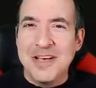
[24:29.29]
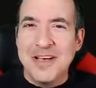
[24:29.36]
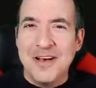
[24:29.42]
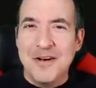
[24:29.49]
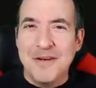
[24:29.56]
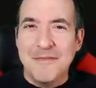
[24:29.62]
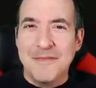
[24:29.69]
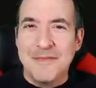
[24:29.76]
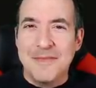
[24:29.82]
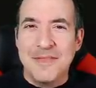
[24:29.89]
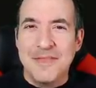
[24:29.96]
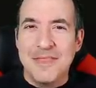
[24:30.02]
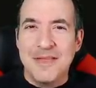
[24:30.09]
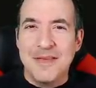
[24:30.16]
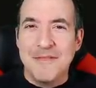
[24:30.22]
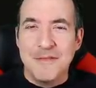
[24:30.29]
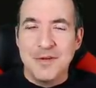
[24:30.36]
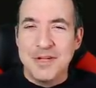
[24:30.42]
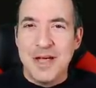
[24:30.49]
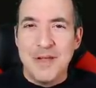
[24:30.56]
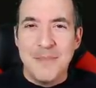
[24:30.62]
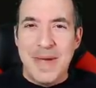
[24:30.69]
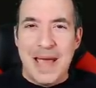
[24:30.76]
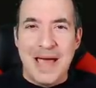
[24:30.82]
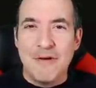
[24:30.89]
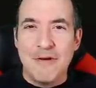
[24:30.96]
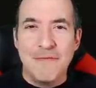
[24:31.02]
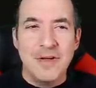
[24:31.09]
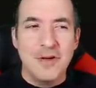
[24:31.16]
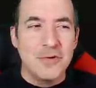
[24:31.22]
of the Verdun
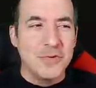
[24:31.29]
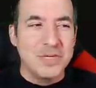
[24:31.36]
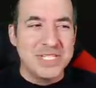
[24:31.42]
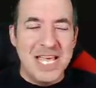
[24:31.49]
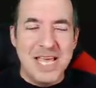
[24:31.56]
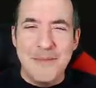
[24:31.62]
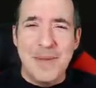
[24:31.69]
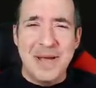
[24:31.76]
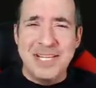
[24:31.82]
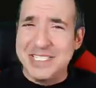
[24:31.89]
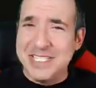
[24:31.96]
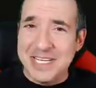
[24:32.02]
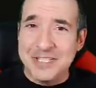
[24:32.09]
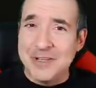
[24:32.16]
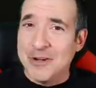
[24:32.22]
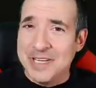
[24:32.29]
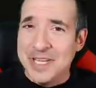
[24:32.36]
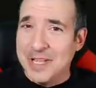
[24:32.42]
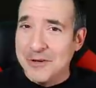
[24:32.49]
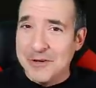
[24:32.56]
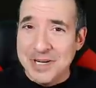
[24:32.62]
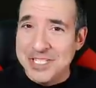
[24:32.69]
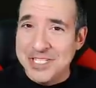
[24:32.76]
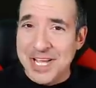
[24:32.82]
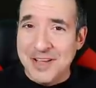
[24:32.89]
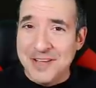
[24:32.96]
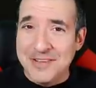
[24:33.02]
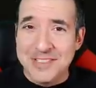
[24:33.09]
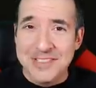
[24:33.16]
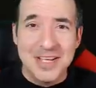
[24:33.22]
battlefield was hit by 6 artillery
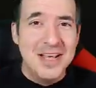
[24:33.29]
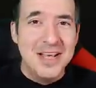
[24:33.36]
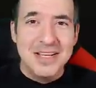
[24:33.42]
shells,